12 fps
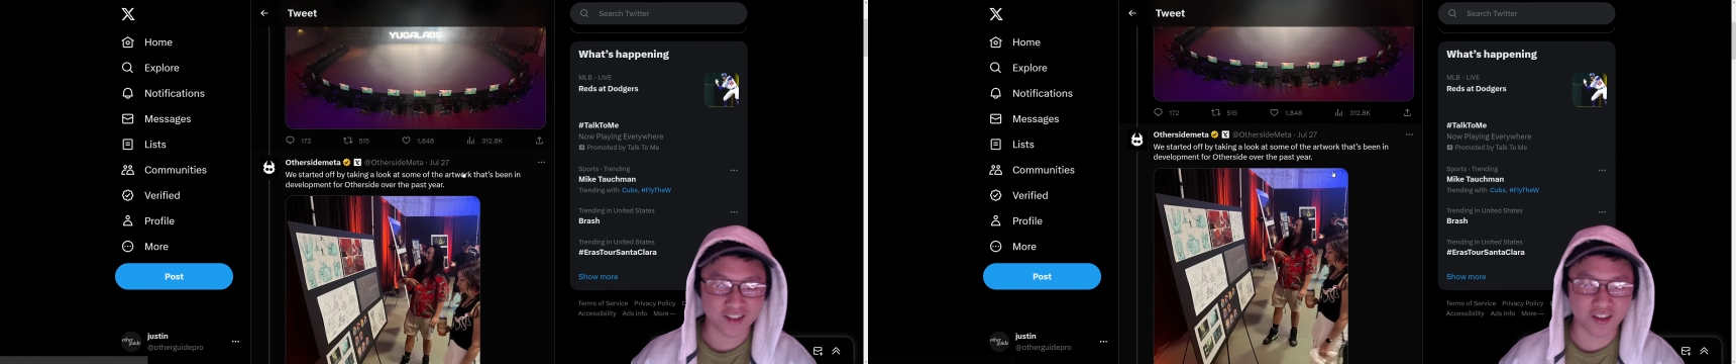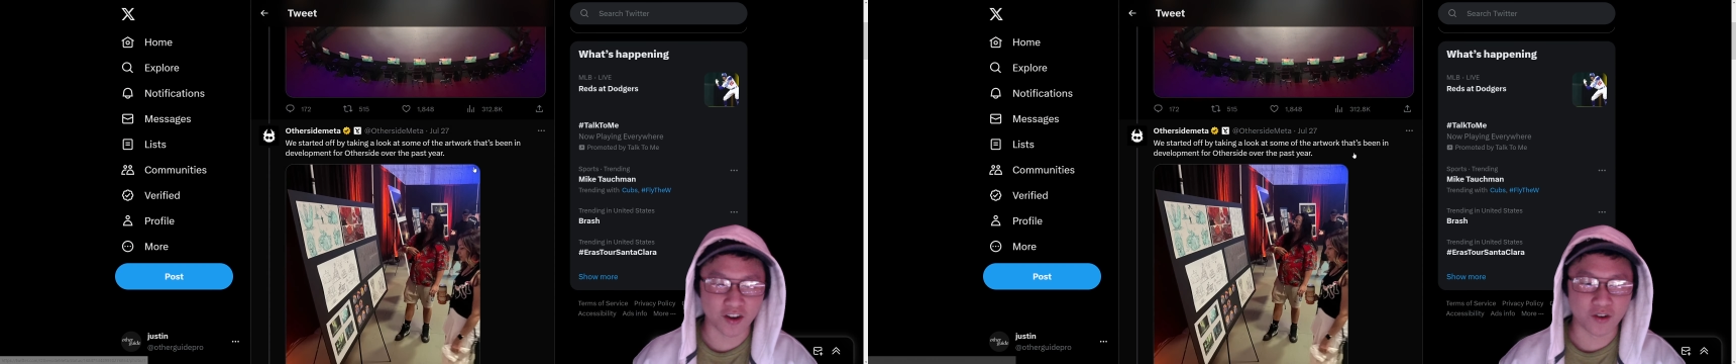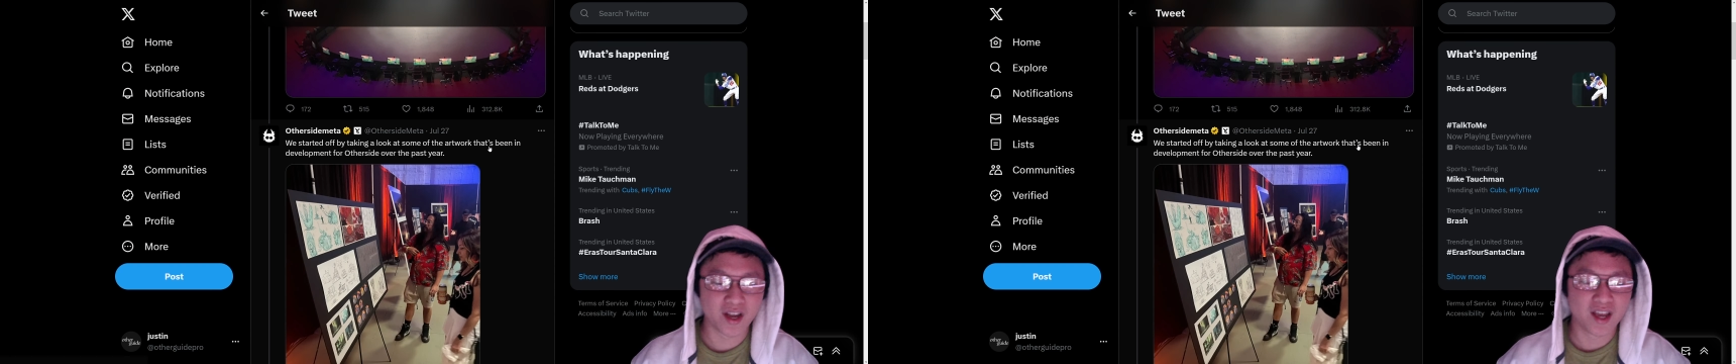
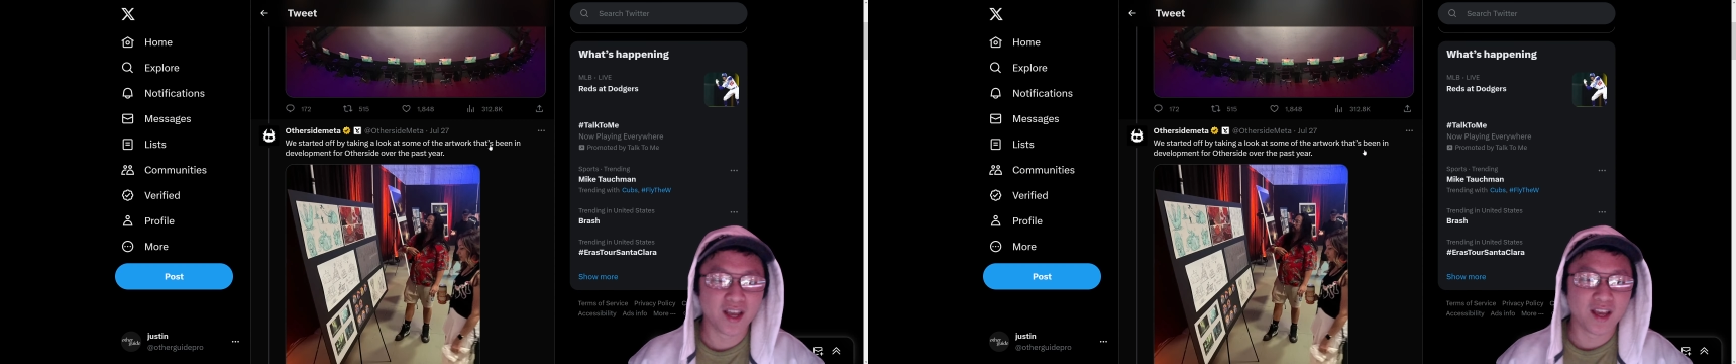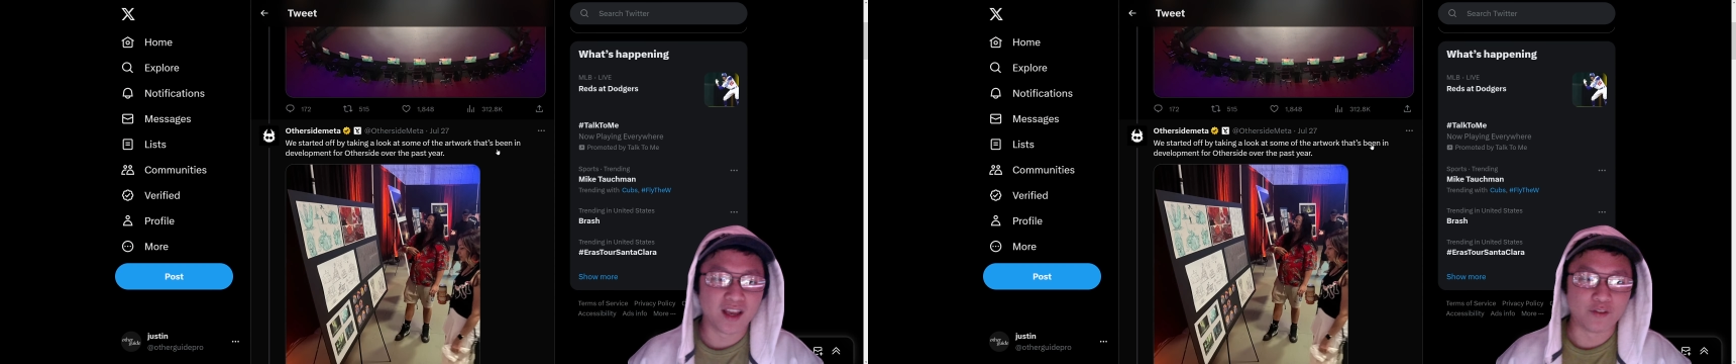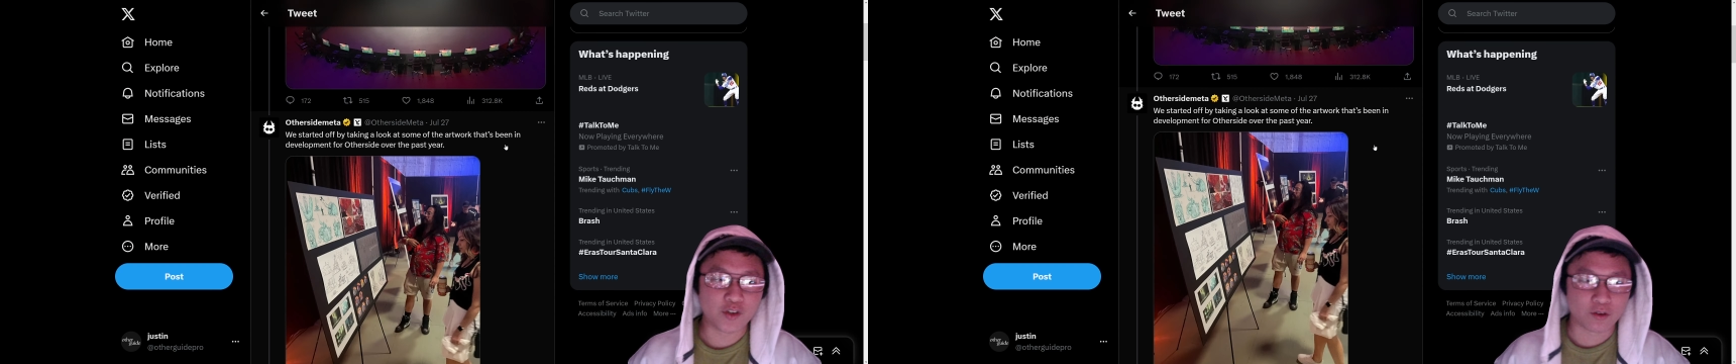So
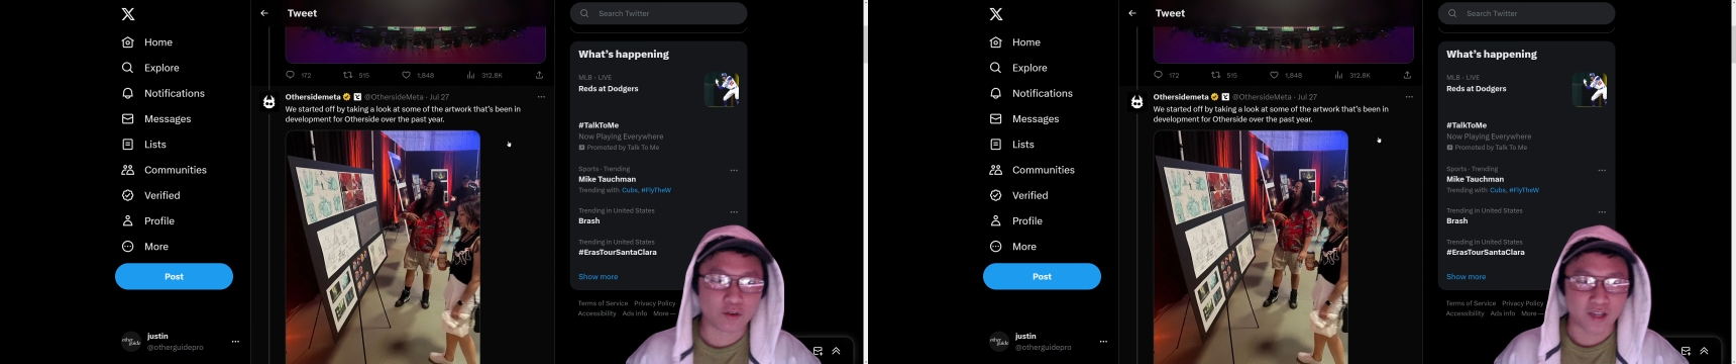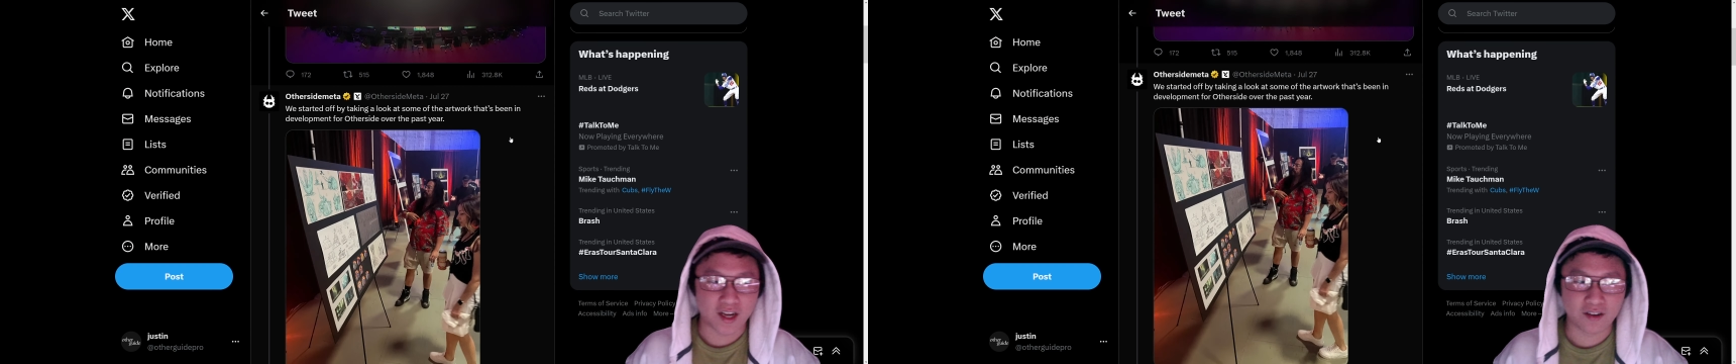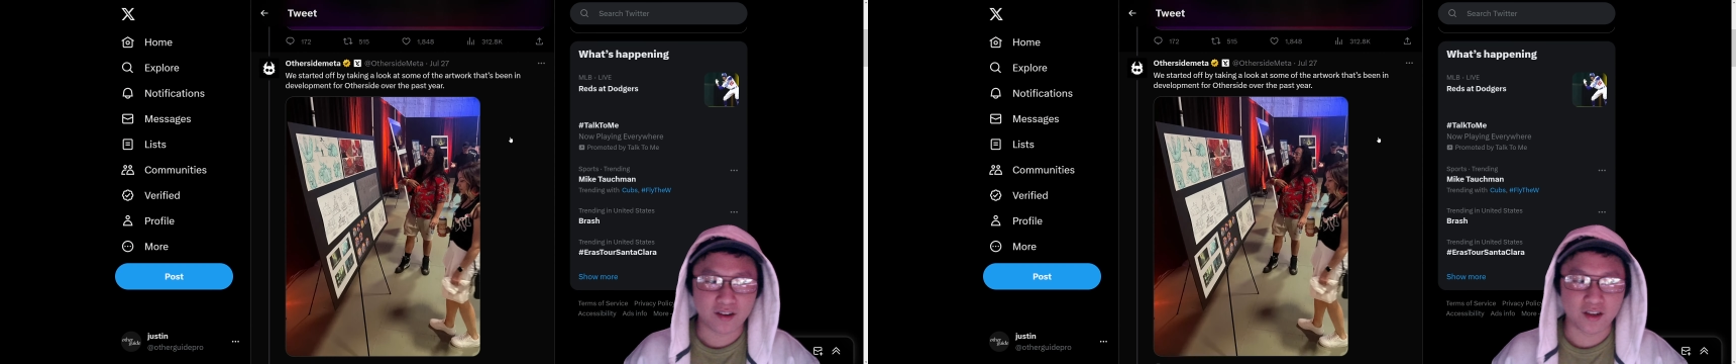if we scroll
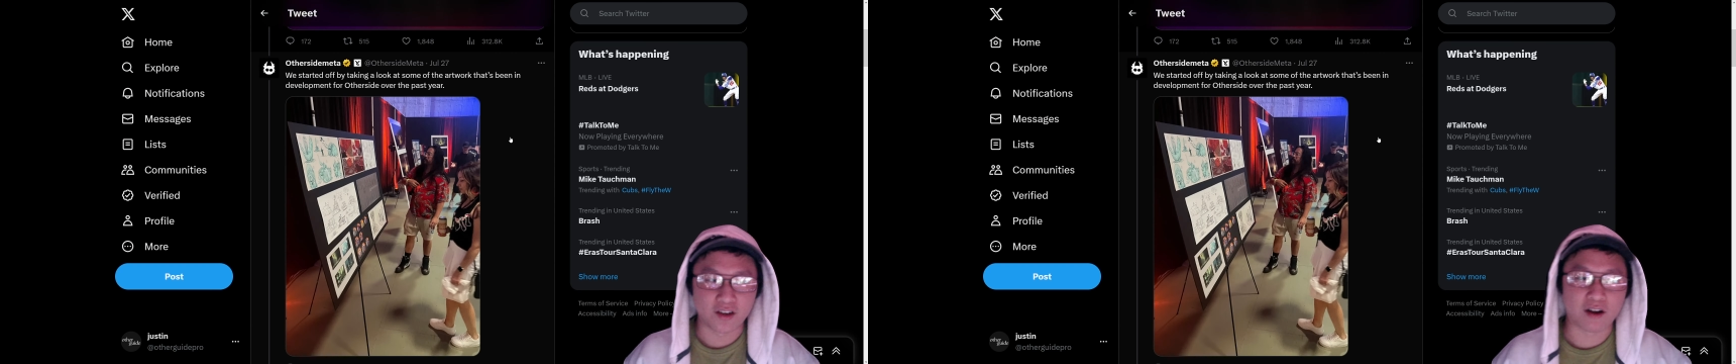down,